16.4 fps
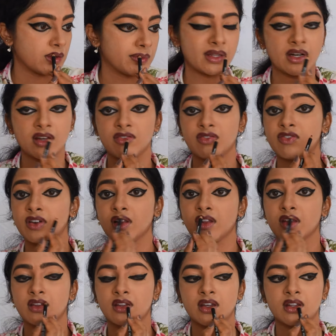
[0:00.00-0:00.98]
Then I fill
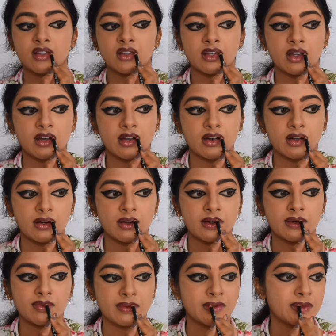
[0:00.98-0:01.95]
in the inside.
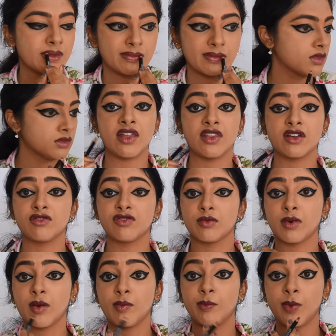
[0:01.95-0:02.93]
And then for
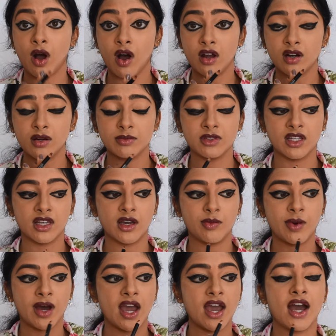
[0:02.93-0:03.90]
my bottom
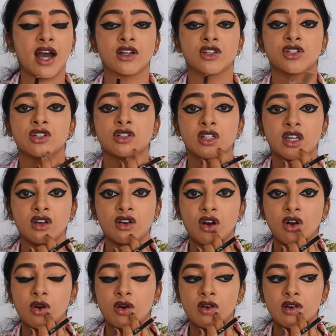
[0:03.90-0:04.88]
lip, I actually
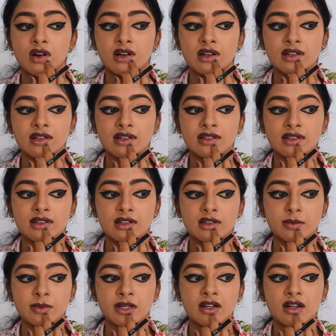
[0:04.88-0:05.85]
go a
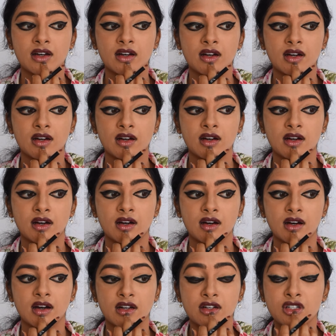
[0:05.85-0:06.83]
little bit
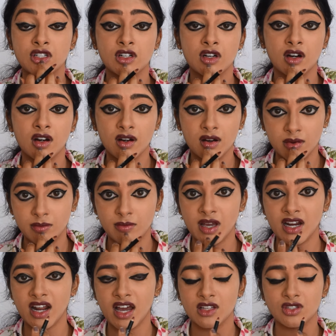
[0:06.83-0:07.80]
under
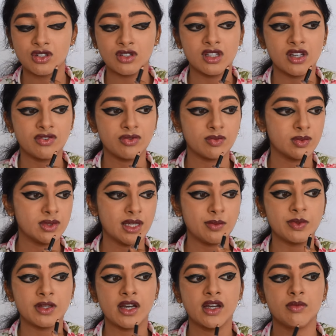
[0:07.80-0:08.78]
my natural
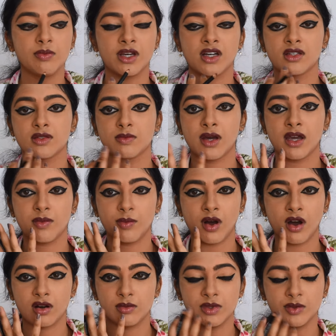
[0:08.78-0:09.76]
lip line because my
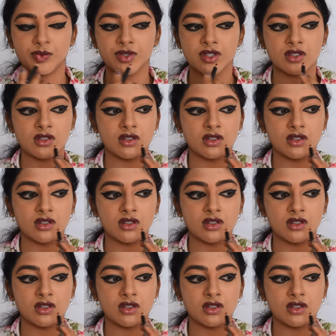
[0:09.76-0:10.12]
bottom lip is a